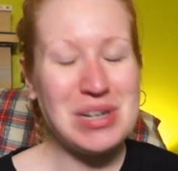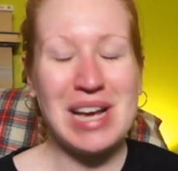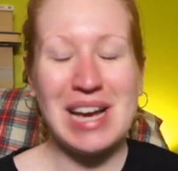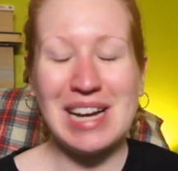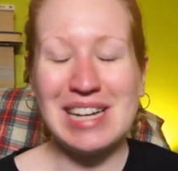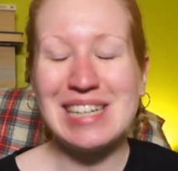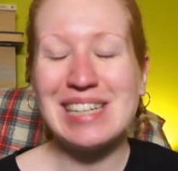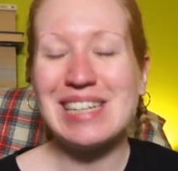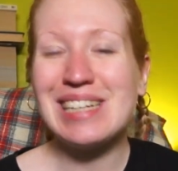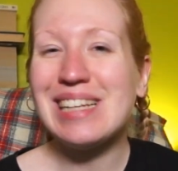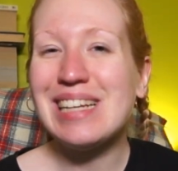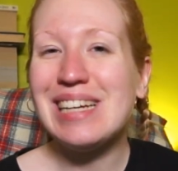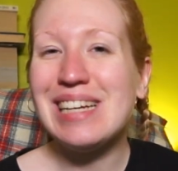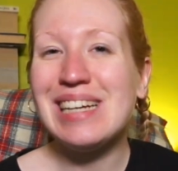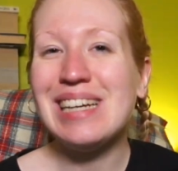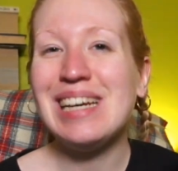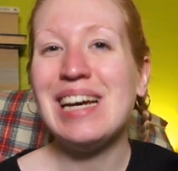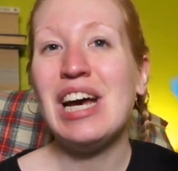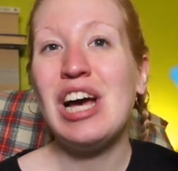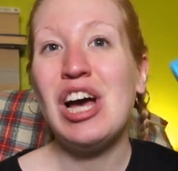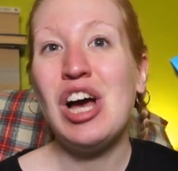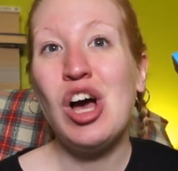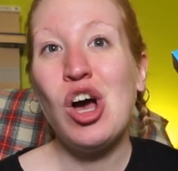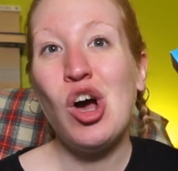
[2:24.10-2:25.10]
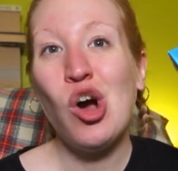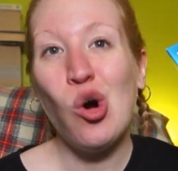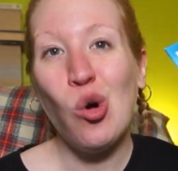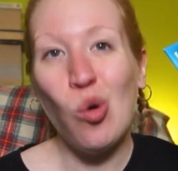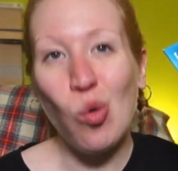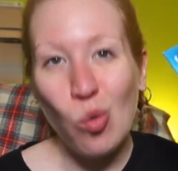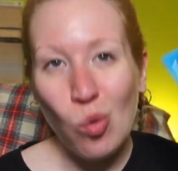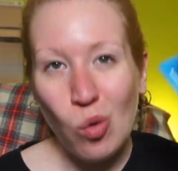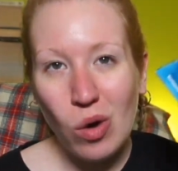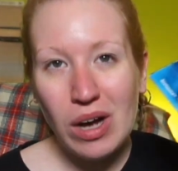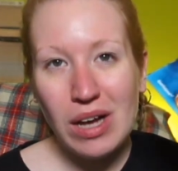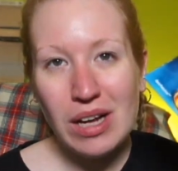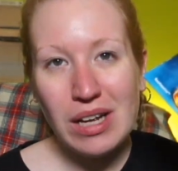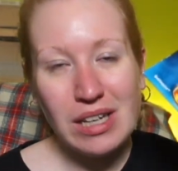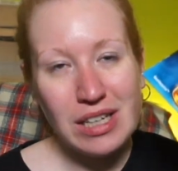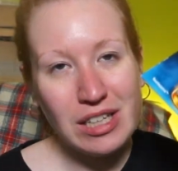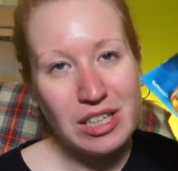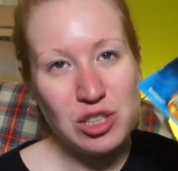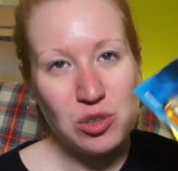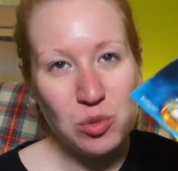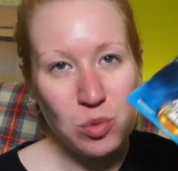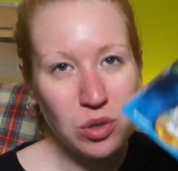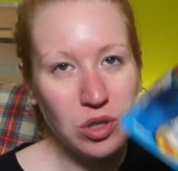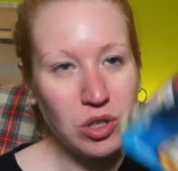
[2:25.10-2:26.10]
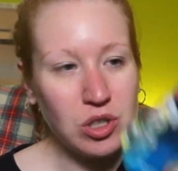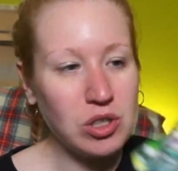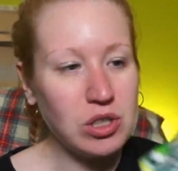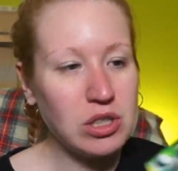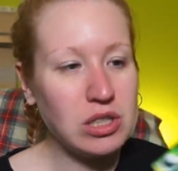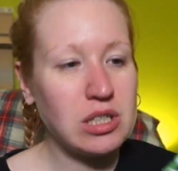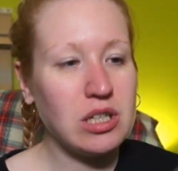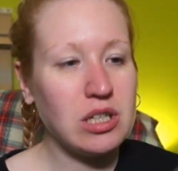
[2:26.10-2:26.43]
technically what his world is